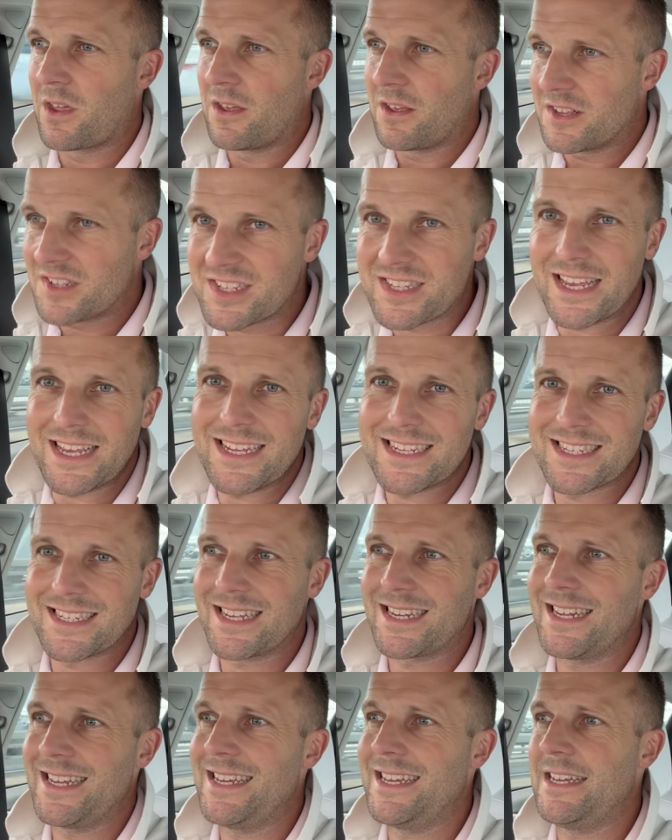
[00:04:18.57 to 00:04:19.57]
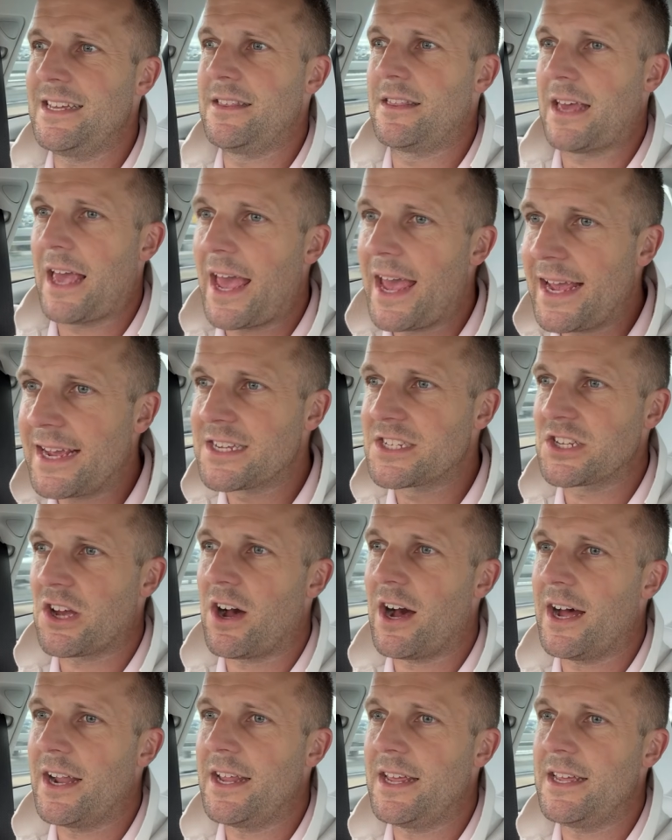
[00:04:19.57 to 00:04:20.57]
scarcity, the
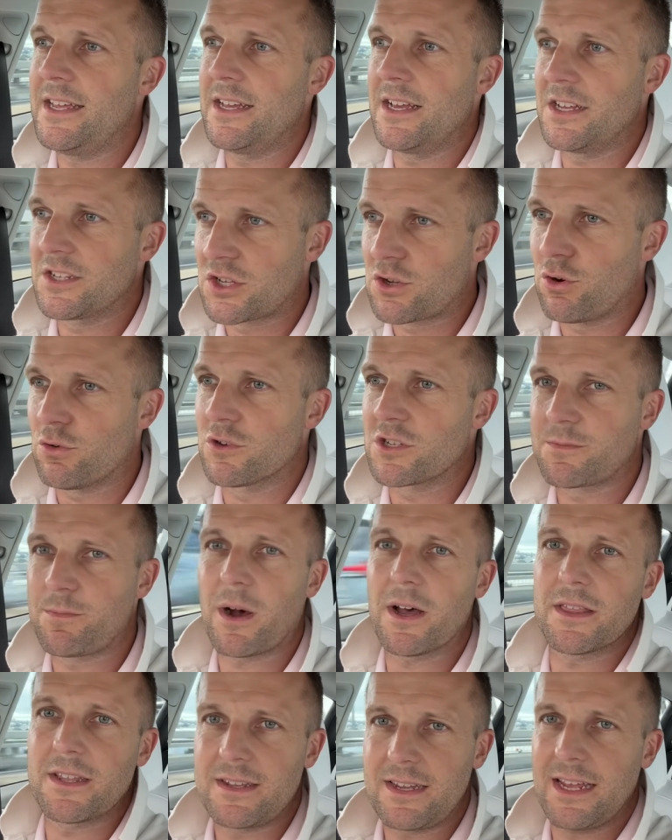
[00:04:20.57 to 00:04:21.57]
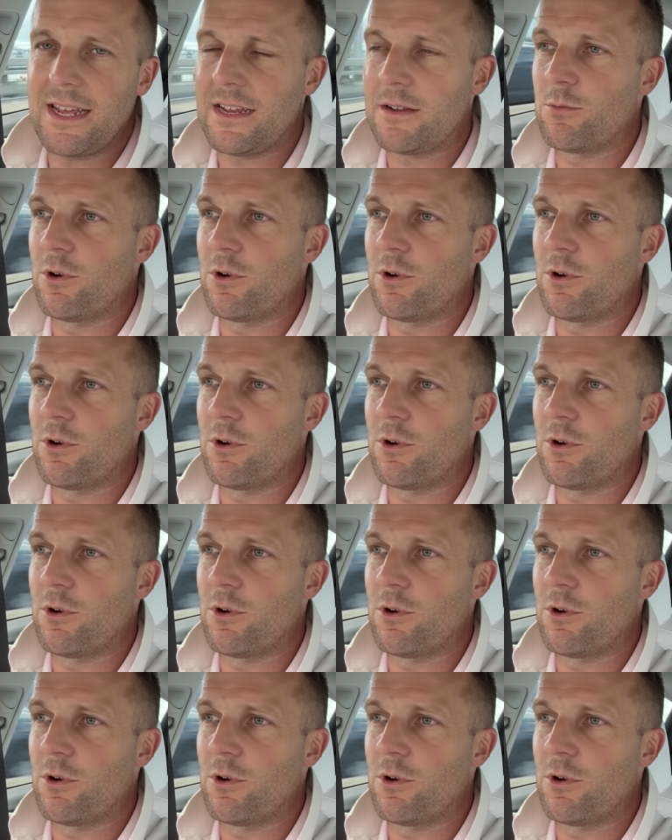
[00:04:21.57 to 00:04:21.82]
anxiety is caused by the debt.